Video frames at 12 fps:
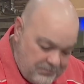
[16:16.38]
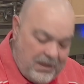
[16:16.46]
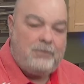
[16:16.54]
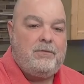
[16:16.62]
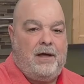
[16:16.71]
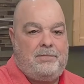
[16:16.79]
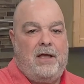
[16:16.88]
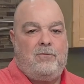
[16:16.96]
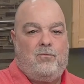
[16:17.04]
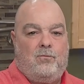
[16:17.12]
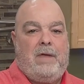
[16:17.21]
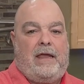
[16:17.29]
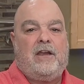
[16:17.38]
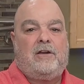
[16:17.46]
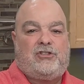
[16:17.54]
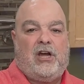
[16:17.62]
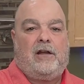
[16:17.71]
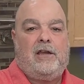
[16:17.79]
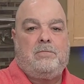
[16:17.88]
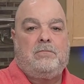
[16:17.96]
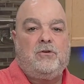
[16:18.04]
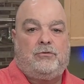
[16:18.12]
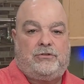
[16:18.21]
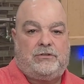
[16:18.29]
not making a chocolate
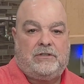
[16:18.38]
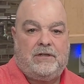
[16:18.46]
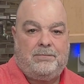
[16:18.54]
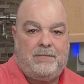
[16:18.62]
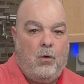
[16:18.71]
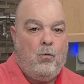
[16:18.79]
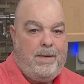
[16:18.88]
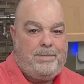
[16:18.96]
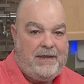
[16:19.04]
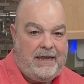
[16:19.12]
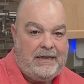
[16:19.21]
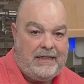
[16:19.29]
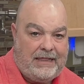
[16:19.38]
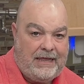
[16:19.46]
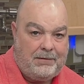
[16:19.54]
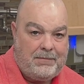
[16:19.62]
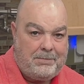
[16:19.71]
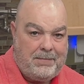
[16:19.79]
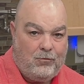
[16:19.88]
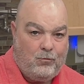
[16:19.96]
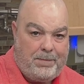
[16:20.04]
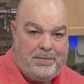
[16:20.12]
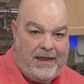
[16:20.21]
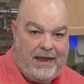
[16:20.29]
mousse. I'm not whipping anything. I'm not
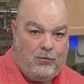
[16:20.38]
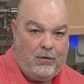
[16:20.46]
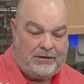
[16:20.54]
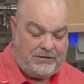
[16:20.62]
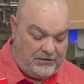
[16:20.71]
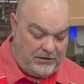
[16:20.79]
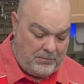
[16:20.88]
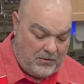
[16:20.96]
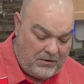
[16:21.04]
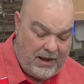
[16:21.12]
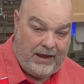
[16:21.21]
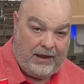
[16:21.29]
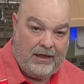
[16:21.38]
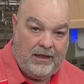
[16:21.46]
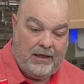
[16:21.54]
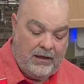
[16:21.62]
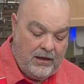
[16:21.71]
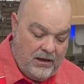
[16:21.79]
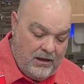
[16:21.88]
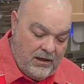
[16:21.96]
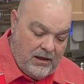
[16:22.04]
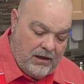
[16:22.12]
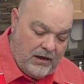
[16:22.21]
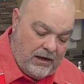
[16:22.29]
whipping egg whites into a meringue.
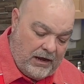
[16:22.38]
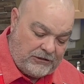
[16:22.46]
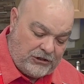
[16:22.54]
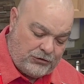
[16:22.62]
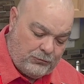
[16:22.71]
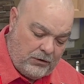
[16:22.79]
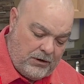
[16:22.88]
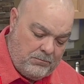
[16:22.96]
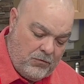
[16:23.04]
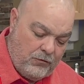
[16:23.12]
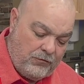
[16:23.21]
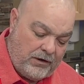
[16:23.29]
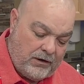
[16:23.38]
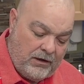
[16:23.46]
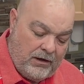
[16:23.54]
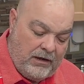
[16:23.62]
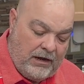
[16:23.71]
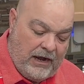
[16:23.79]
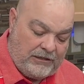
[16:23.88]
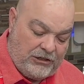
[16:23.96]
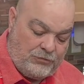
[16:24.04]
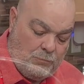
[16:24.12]
I just want it moving. I just